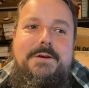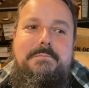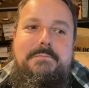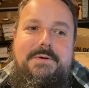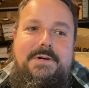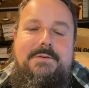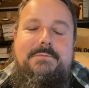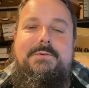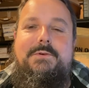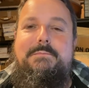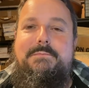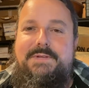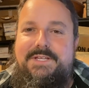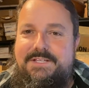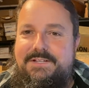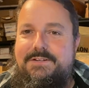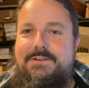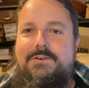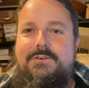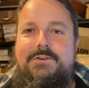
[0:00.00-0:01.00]
but we
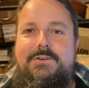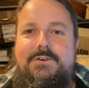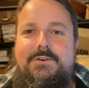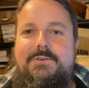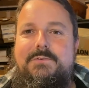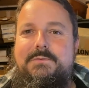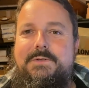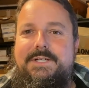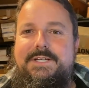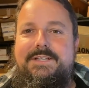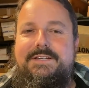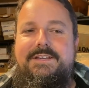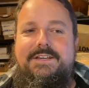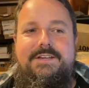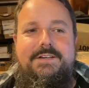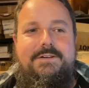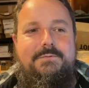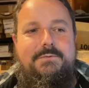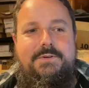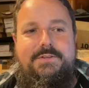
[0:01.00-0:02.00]
made it all go away,
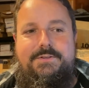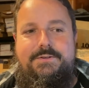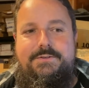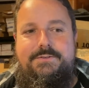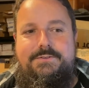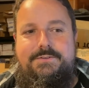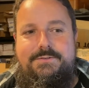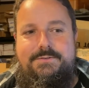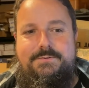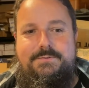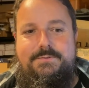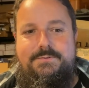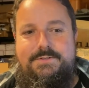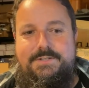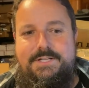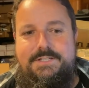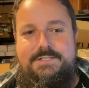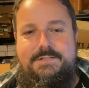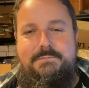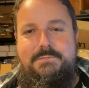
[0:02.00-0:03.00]
whether to
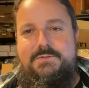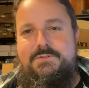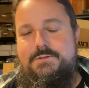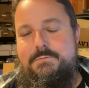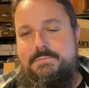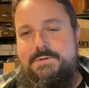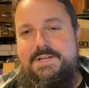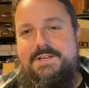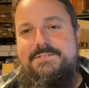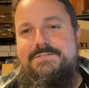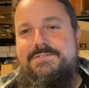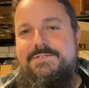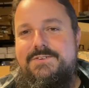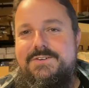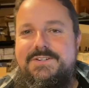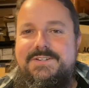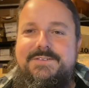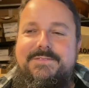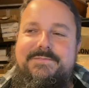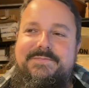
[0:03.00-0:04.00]
customers who paid
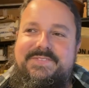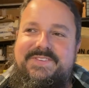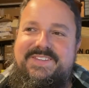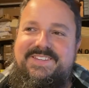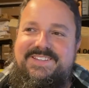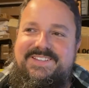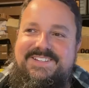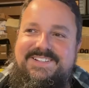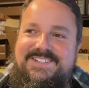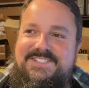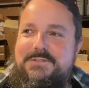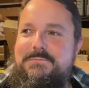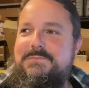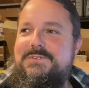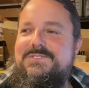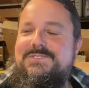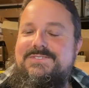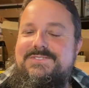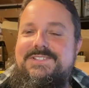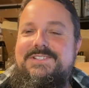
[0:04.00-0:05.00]
for it,
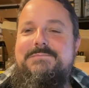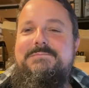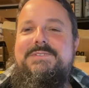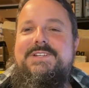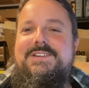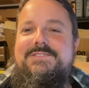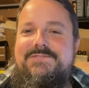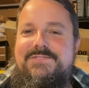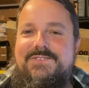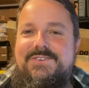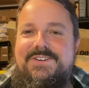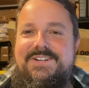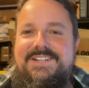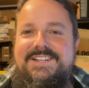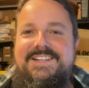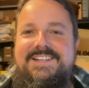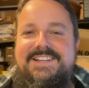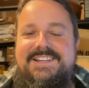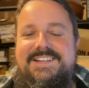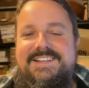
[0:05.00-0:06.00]
customers who didn't pay for it,
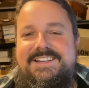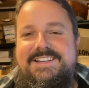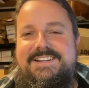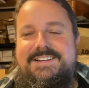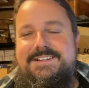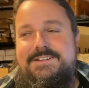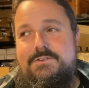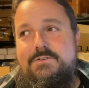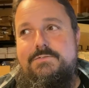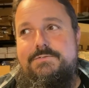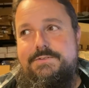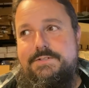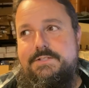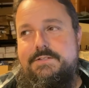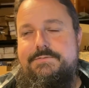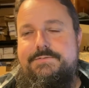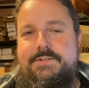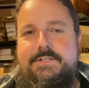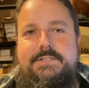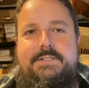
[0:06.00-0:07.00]
uh, hopefully at
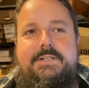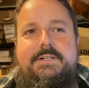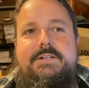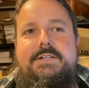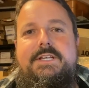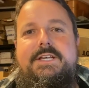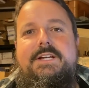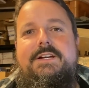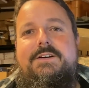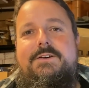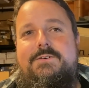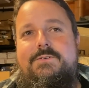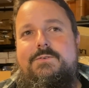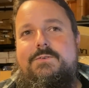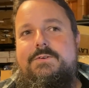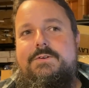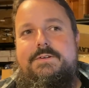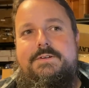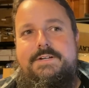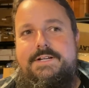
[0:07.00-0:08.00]
the free sale,
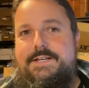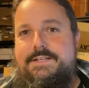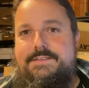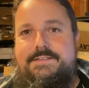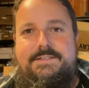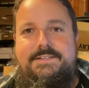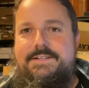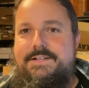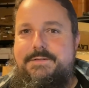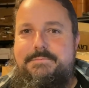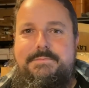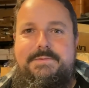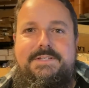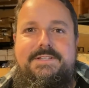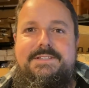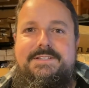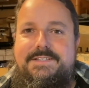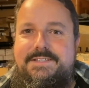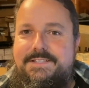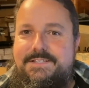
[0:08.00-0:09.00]
or at the dump.
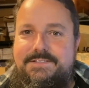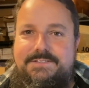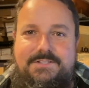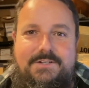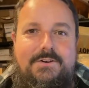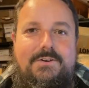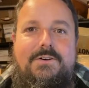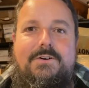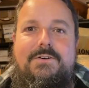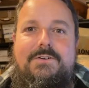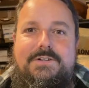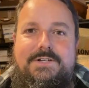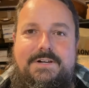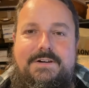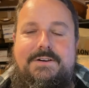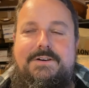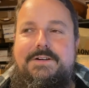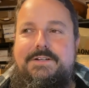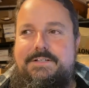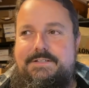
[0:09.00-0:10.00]
It's all
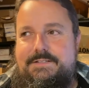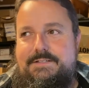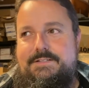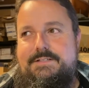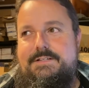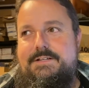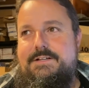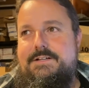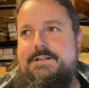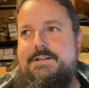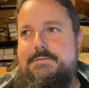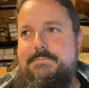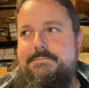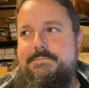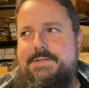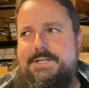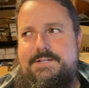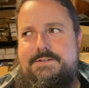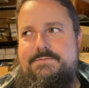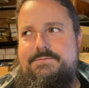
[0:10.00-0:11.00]
gone.
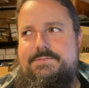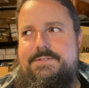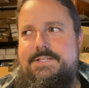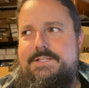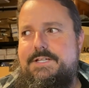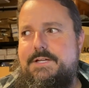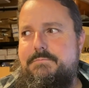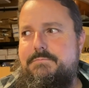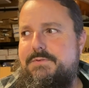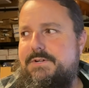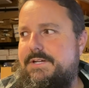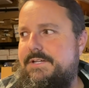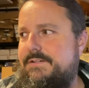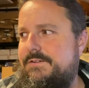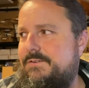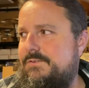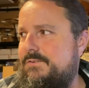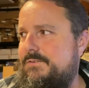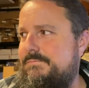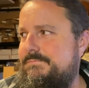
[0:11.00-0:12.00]
Um, I don't think I brought
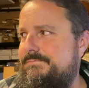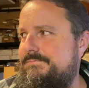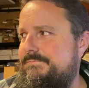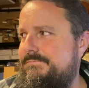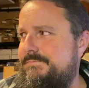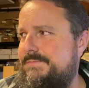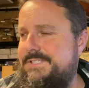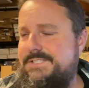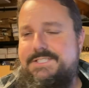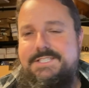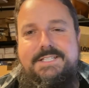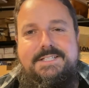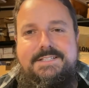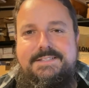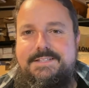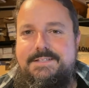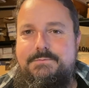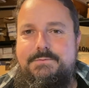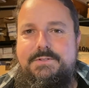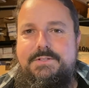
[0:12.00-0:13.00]
home much of
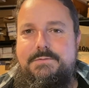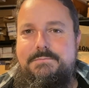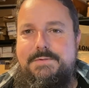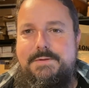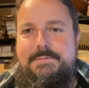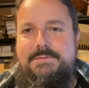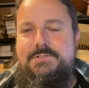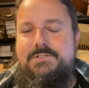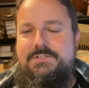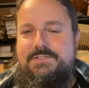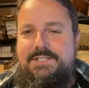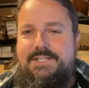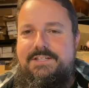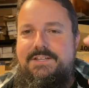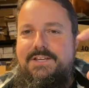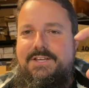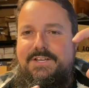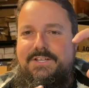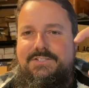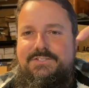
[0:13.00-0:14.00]
anything, really. Maybe just that
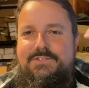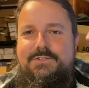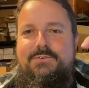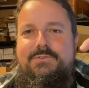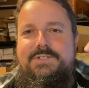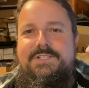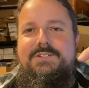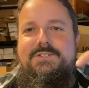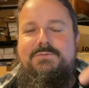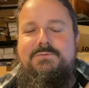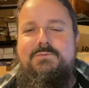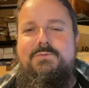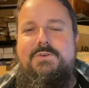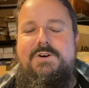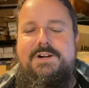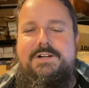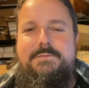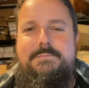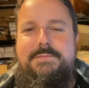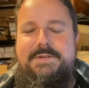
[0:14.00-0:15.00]
Sony
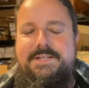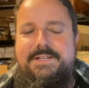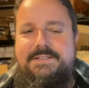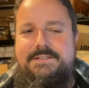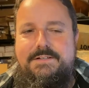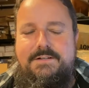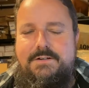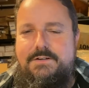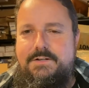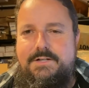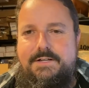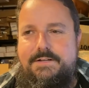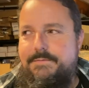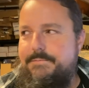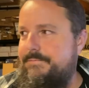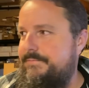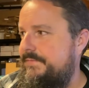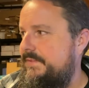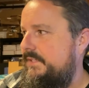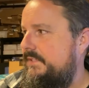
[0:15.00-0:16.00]
Walkman or
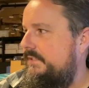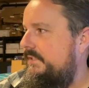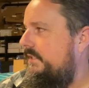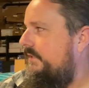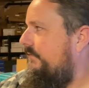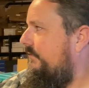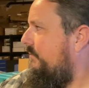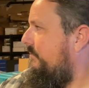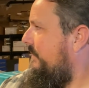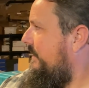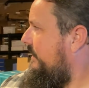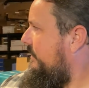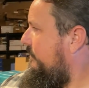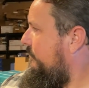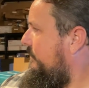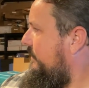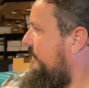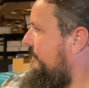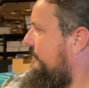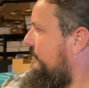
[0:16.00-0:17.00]
um, TV man or
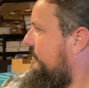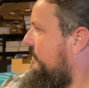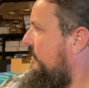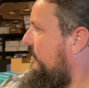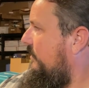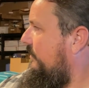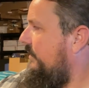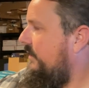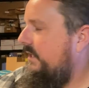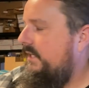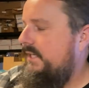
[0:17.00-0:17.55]
whatever it's called,